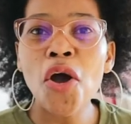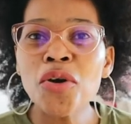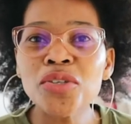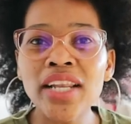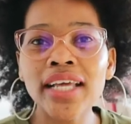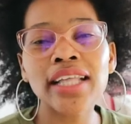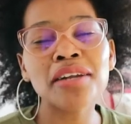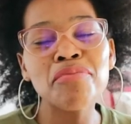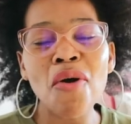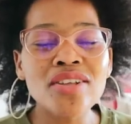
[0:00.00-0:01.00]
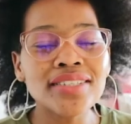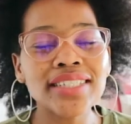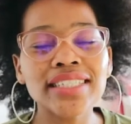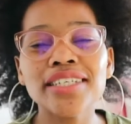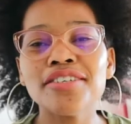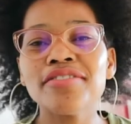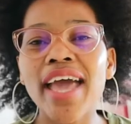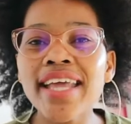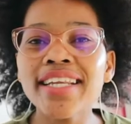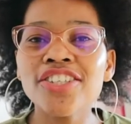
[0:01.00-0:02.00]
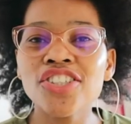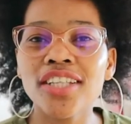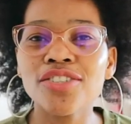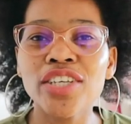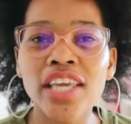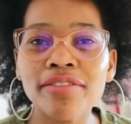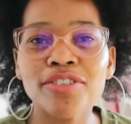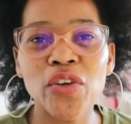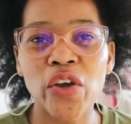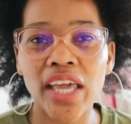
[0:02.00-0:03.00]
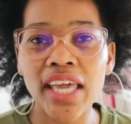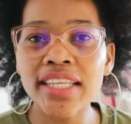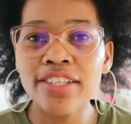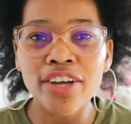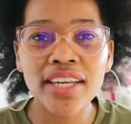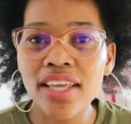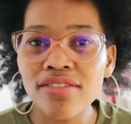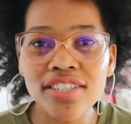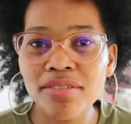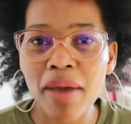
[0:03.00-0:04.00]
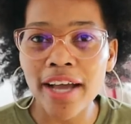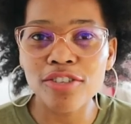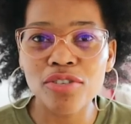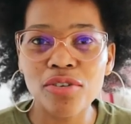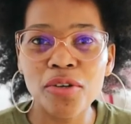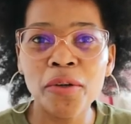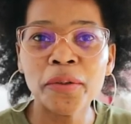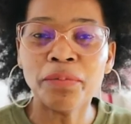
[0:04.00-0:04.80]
also like that positive energy that you give to your hair it kind of gives it back to you